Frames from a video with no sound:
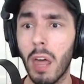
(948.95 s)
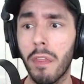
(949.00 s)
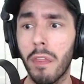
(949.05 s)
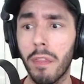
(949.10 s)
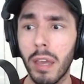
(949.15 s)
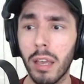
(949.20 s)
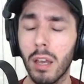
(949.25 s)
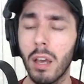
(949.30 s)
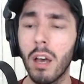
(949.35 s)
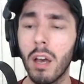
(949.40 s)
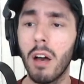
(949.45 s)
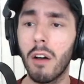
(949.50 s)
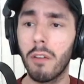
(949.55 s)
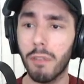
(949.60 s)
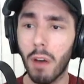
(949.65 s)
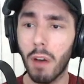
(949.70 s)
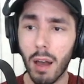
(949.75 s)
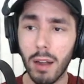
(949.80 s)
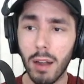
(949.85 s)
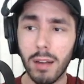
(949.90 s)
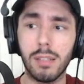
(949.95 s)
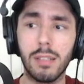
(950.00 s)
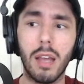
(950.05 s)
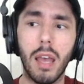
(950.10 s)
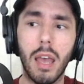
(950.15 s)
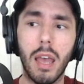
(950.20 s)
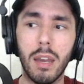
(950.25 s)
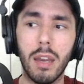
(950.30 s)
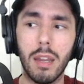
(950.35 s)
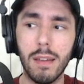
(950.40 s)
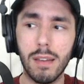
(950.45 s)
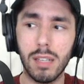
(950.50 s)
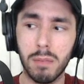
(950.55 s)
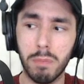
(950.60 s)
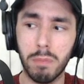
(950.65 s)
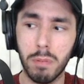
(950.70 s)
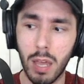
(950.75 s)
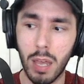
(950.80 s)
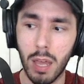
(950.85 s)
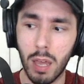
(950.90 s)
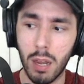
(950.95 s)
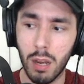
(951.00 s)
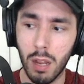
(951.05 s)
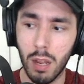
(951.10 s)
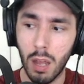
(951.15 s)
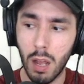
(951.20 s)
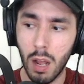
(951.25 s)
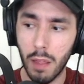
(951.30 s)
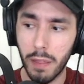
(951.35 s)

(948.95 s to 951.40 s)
I think Fox and ESPN,